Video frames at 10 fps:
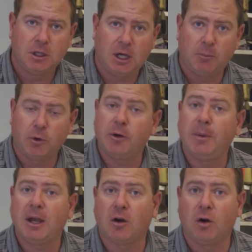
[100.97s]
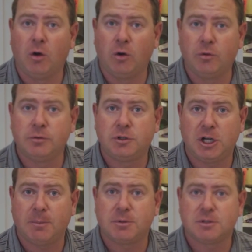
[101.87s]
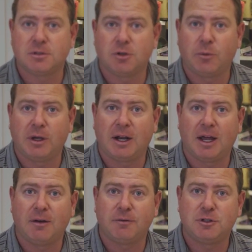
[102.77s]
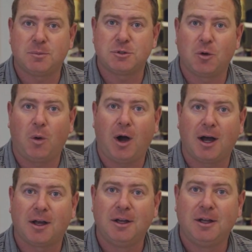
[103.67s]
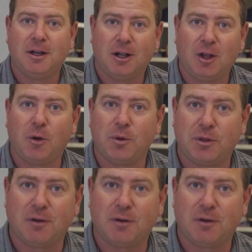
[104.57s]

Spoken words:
We're gonna make our own chips so we can have chips and guac along with our